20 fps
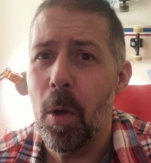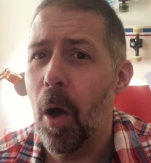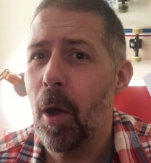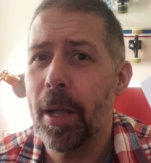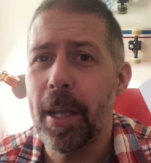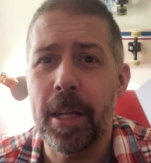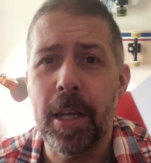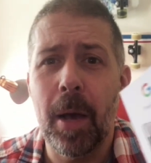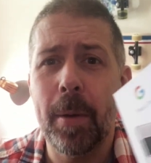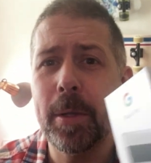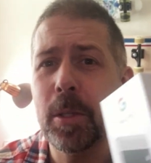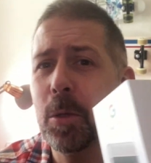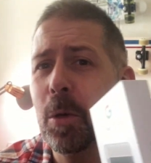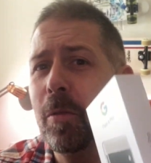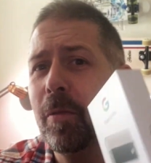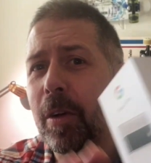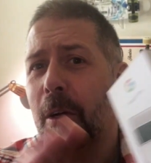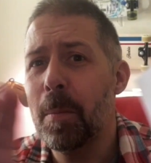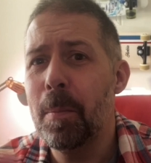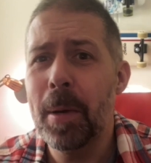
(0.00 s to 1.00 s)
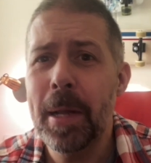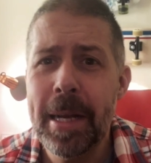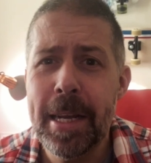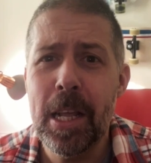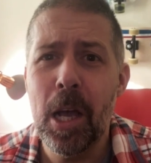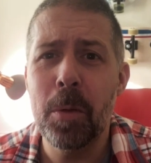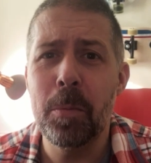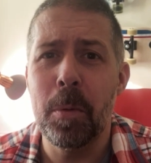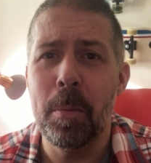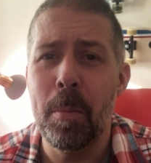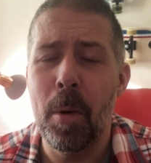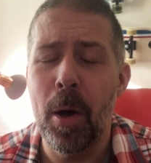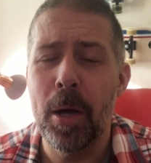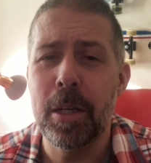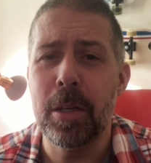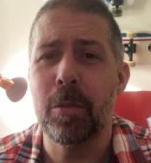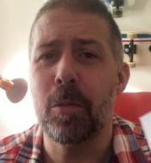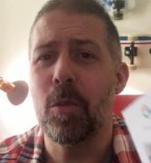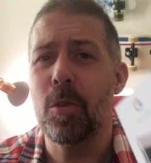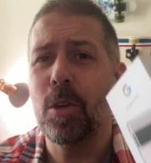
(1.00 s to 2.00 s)
I can go into it with a completely open mind.
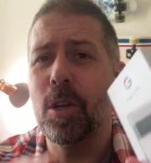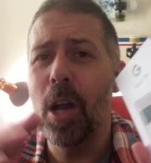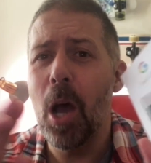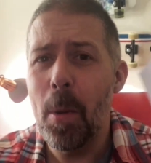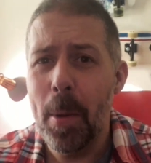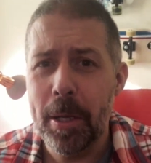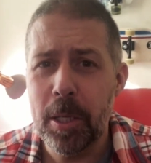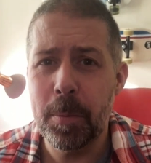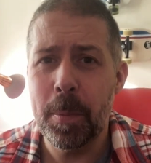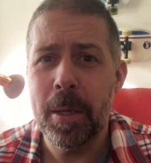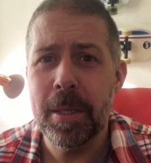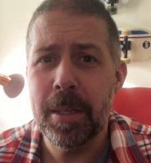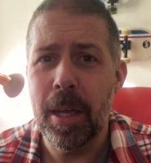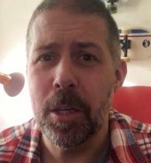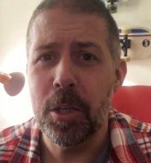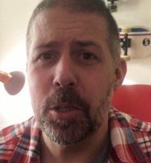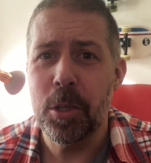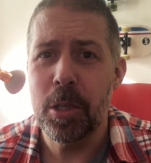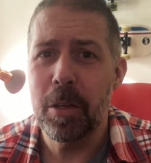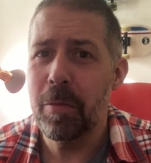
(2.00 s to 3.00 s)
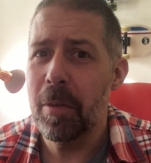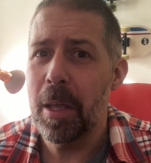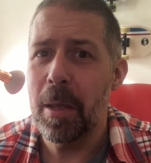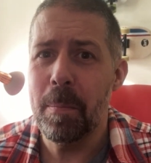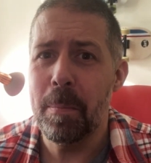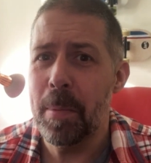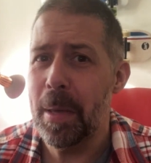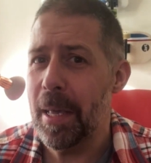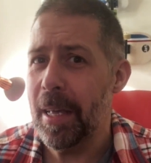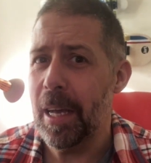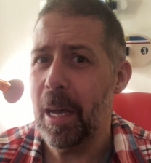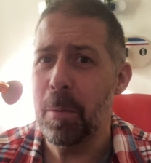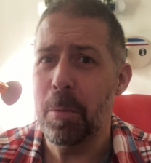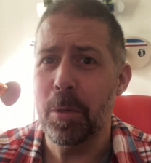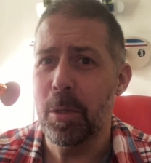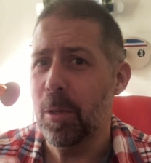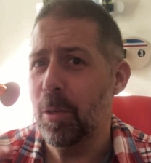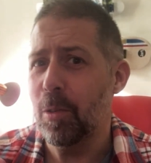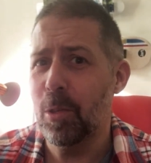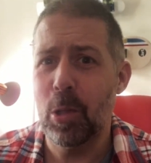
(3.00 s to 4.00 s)
I've got no expectation of it being able
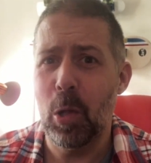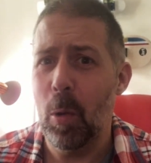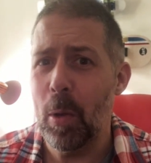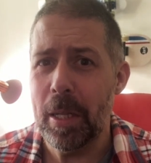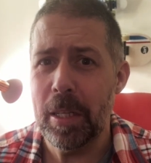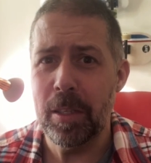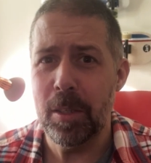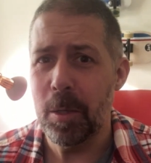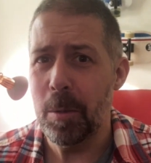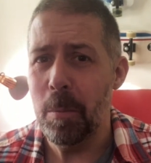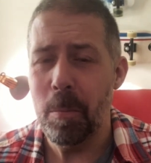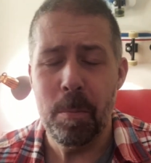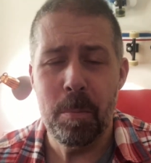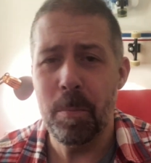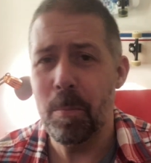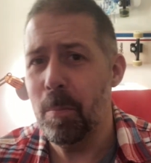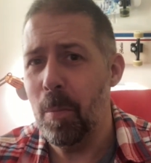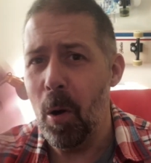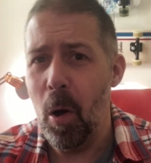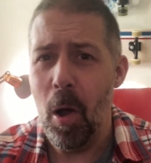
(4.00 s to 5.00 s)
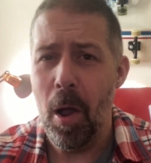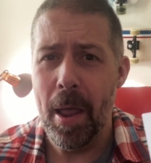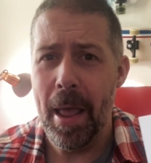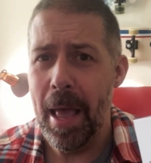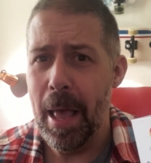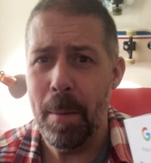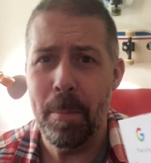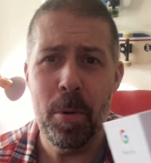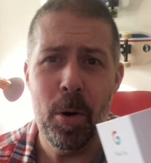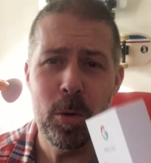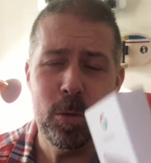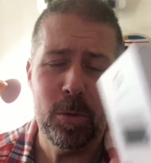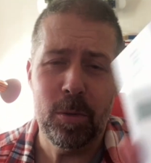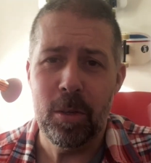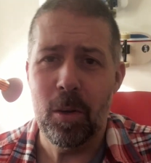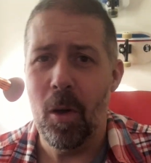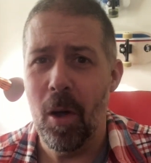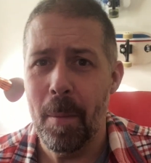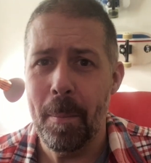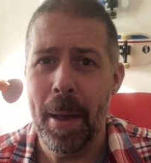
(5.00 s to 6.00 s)
to slot into AirPods and
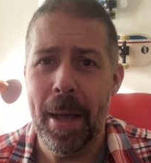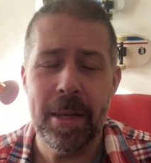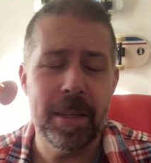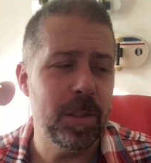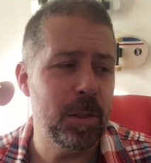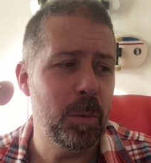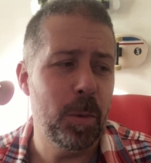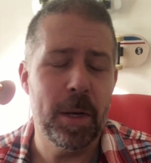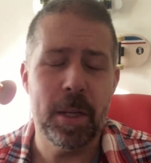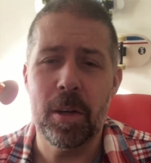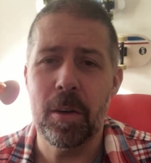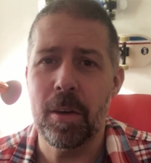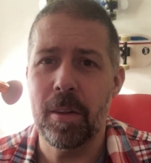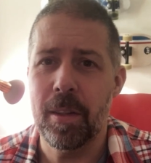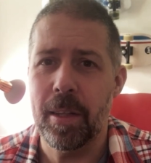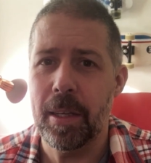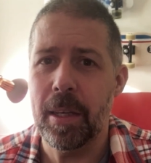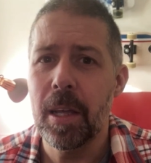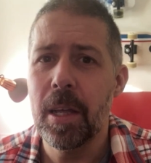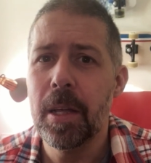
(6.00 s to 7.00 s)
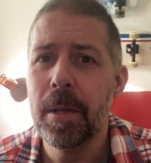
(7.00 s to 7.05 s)
iMacs and all that kind of thing.